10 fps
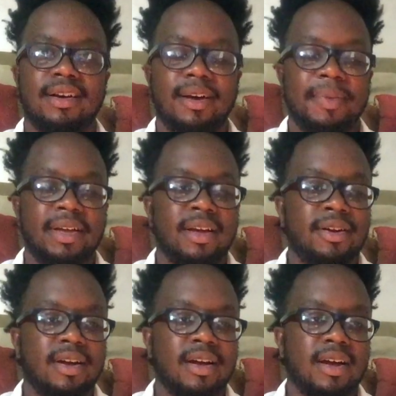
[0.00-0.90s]
I mean,
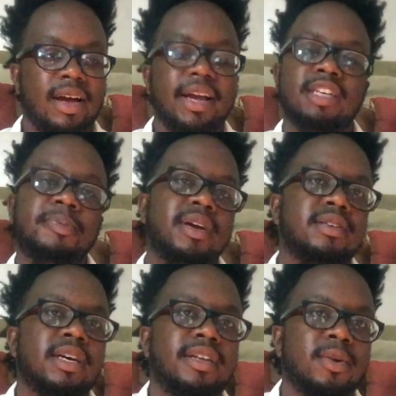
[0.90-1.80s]
I guess
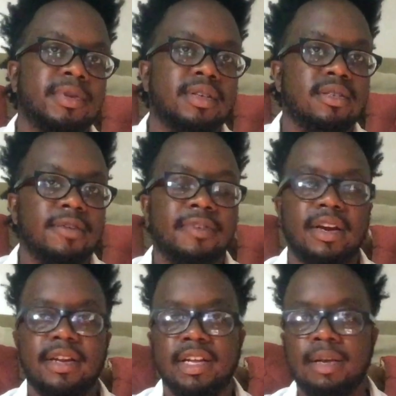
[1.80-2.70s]
because I deal with this stuff on
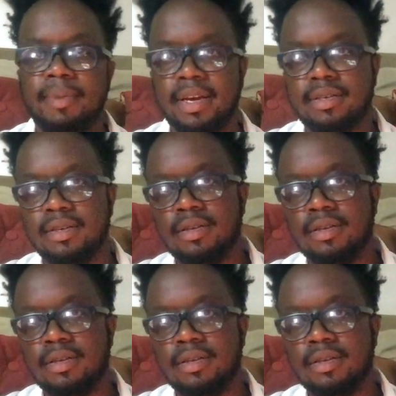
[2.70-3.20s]
a daily basis,